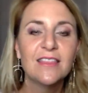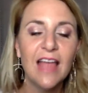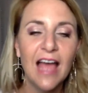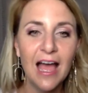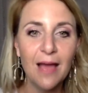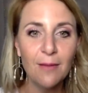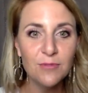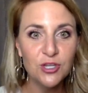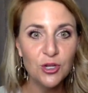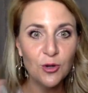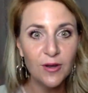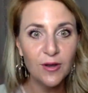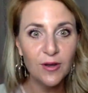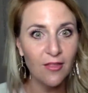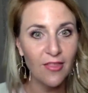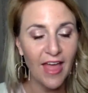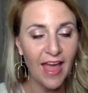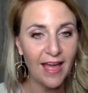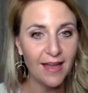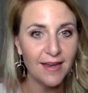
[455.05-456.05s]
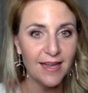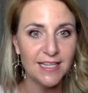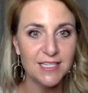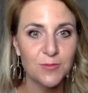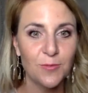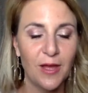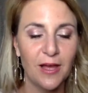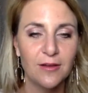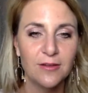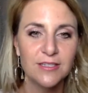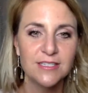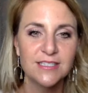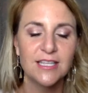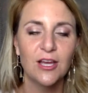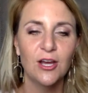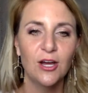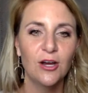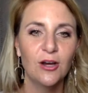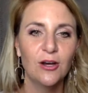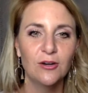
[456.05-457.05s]
I'm doing all that as well.
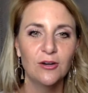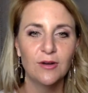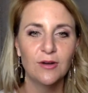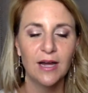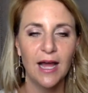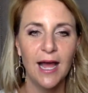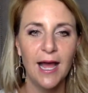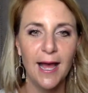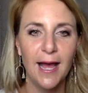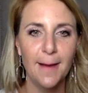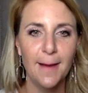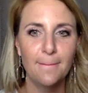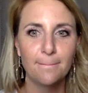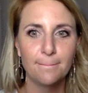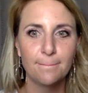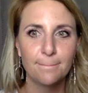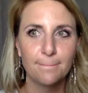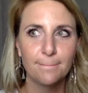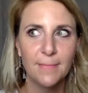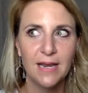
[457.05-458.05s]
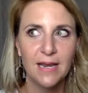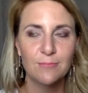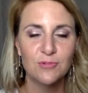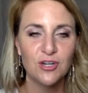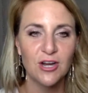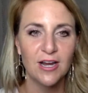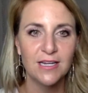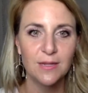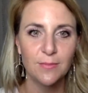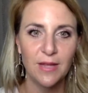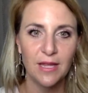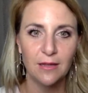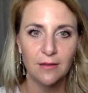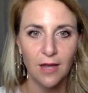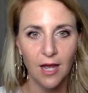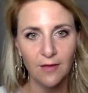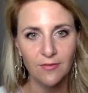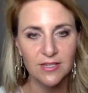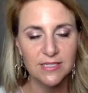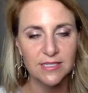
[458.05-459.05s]
So, um, and I'm trying to be
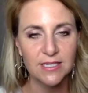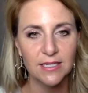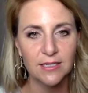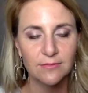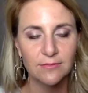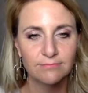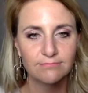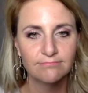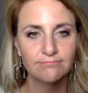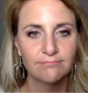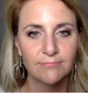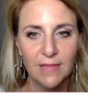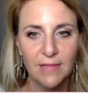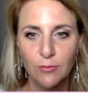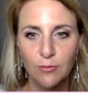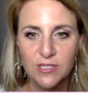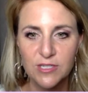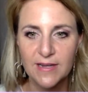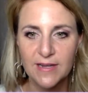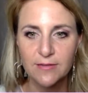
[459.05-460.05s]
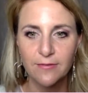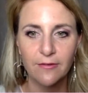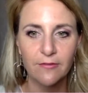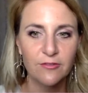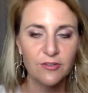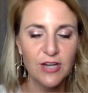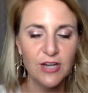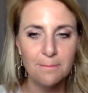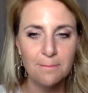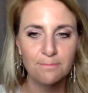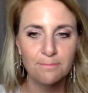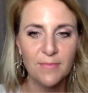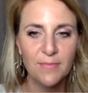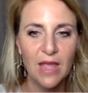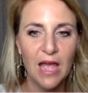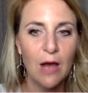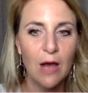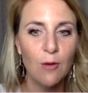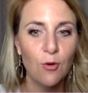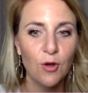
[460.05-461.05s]
obviously respectful of your time.
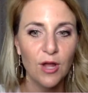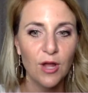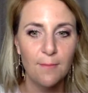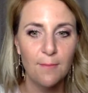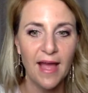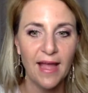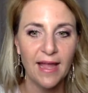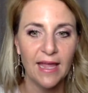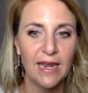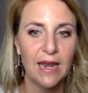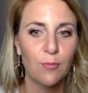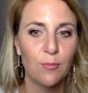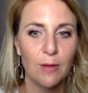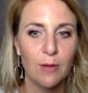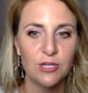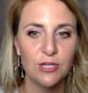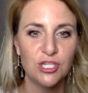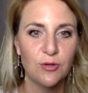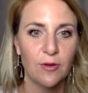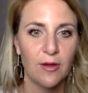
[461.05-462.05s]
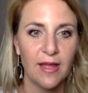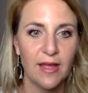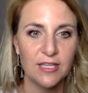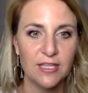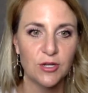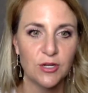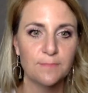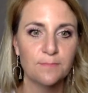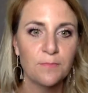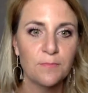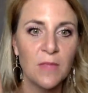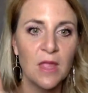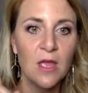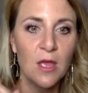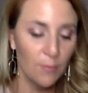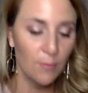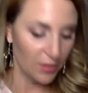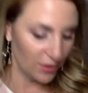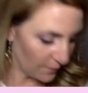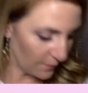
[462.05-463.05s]
I will come back and I promise you I'll answer it.
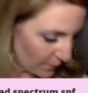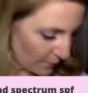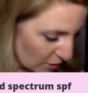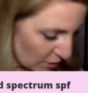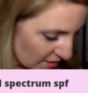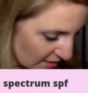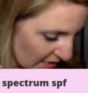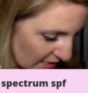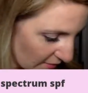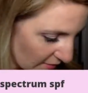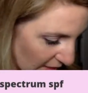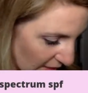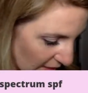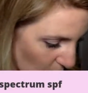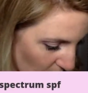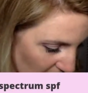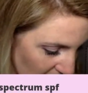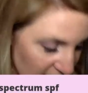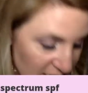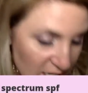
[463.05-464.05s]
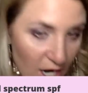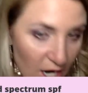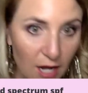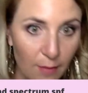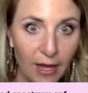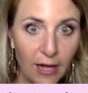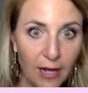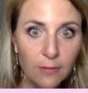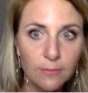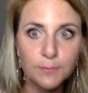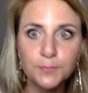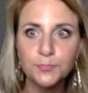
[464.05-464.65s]
But the first thing that I wanted to talk about